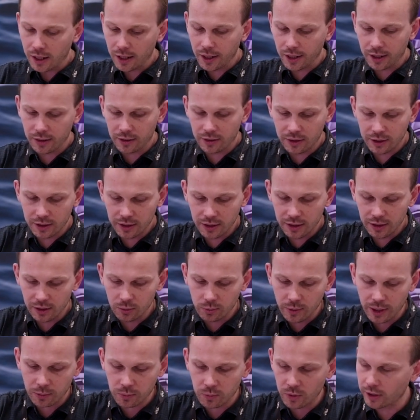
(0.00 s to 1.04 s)
And the
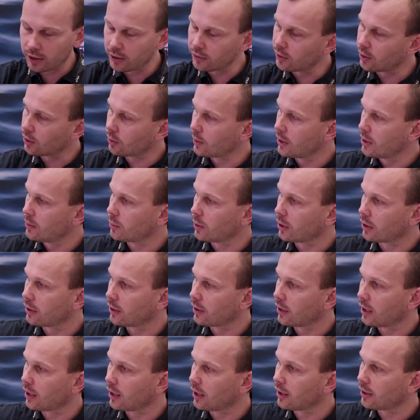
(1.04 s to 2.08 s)
red one and the green one,
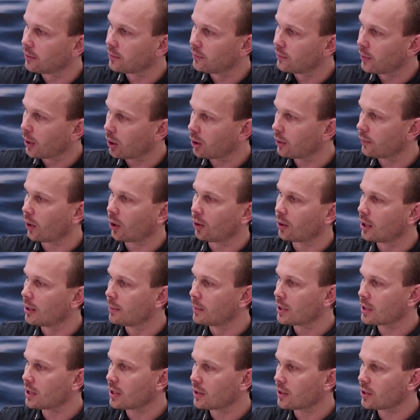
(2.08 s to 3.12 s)
they're very, very
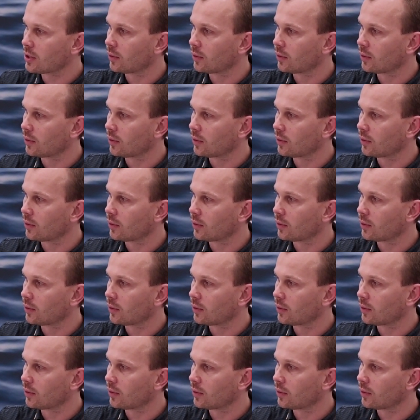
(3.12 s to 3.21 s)
limited.